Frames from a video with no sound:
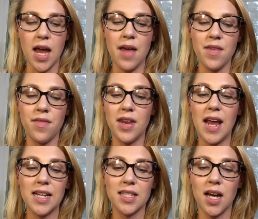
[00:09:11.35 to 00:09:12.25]
And then the
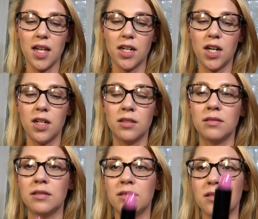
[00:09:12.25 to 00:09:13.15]
next color,
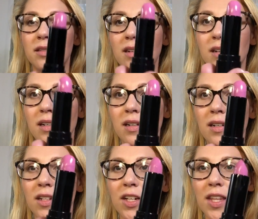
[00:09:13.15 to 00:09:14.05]

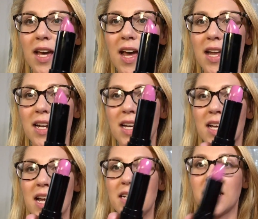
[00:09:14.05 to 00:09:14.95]
oh, look at that.
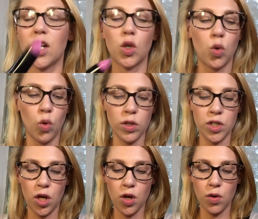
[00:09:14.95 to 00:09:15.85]
It's like a cool
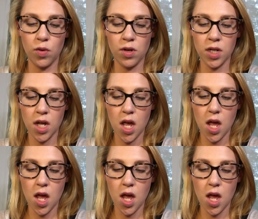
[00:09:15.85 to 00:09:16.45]
toned